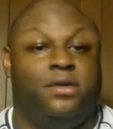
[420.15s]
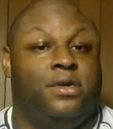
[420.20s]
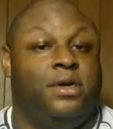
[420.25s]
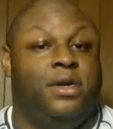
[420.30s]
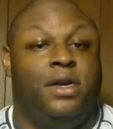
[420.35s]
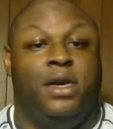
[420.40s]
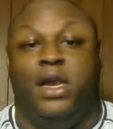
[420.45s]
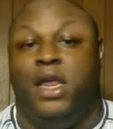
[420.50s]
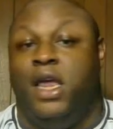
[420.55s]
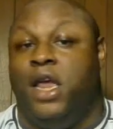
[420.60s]

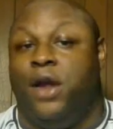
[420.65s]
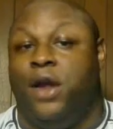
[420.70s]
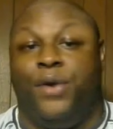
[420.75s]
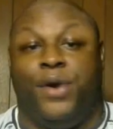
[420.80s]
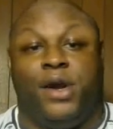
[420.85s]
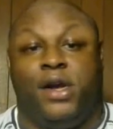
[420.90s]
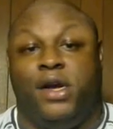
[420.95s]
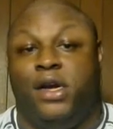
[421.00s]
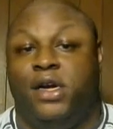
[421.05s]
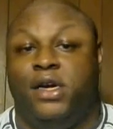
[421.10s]

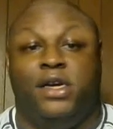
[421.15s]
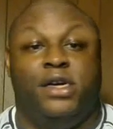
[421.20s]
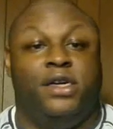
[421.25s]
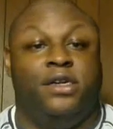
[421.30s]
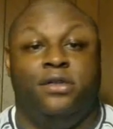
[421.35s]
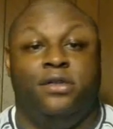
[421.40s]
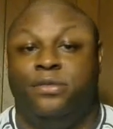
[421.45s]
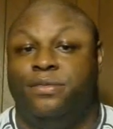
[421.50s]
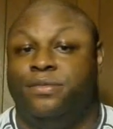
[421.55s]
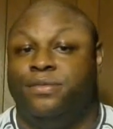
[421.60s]

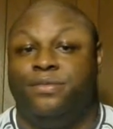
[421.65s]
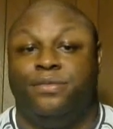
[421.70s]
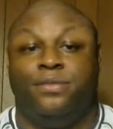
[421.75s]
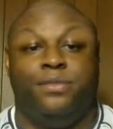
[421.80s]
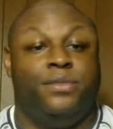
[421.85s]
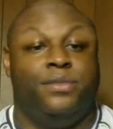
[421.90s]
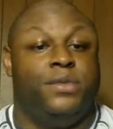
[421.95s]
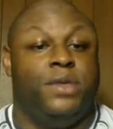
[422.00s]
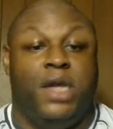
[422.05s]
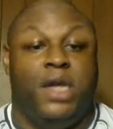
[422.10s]
Lyrica,
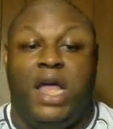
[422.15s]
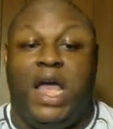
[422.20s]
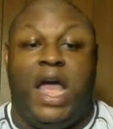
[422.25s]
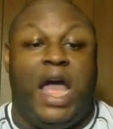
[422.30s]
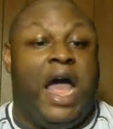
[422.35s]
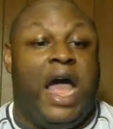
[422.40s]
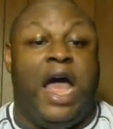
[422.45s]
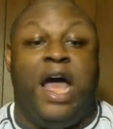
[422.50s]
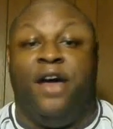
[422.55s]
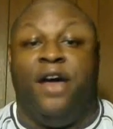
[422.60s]

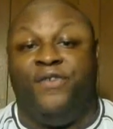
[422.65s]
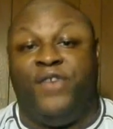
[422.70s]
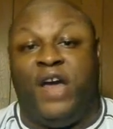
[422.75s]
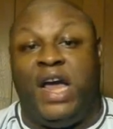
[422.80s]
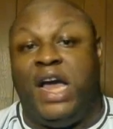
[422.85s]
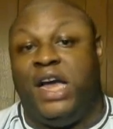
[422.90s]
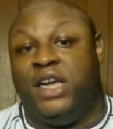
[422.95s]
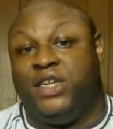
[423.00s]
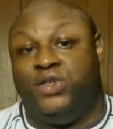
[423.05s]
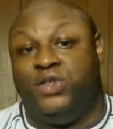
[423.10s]
I
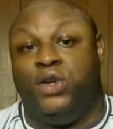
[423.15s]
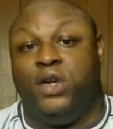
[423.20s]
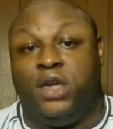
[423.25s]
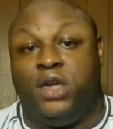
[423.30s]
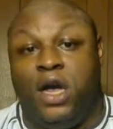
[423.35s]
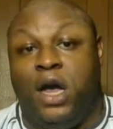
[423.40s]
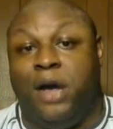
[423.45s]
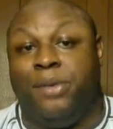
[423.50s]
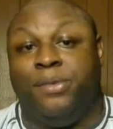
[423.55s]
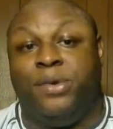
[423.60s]
advise you to
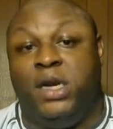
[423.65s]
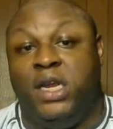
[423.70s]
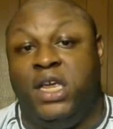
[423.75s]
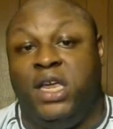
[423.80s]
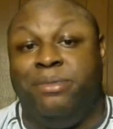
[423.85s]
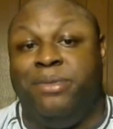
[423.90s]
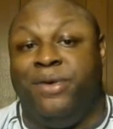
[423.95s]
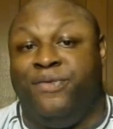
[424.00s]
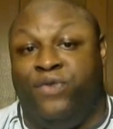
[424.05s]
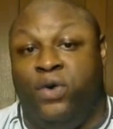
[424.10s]
come
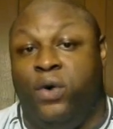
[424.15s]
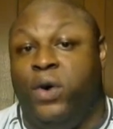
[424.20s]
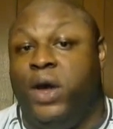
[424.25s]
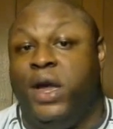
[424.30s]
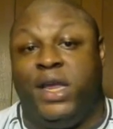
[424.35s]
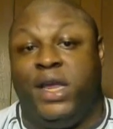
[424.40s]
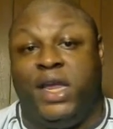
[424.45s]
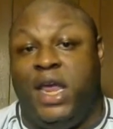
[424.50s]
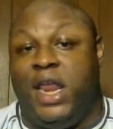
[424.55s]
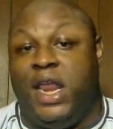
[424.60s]
clean before
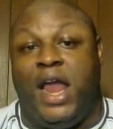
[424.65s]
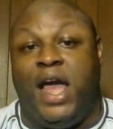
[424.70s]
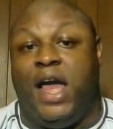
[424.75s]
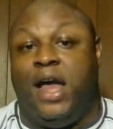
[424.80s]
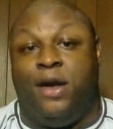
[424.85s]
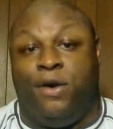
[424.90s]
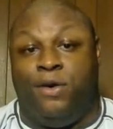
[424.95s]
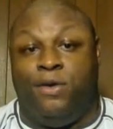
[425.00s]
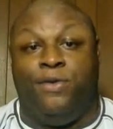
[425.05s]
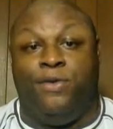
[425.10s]
it get
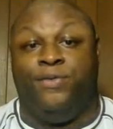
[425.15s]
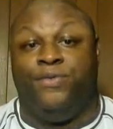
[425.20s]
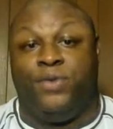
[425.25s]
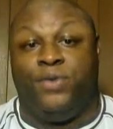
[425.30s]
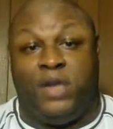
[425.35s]
out.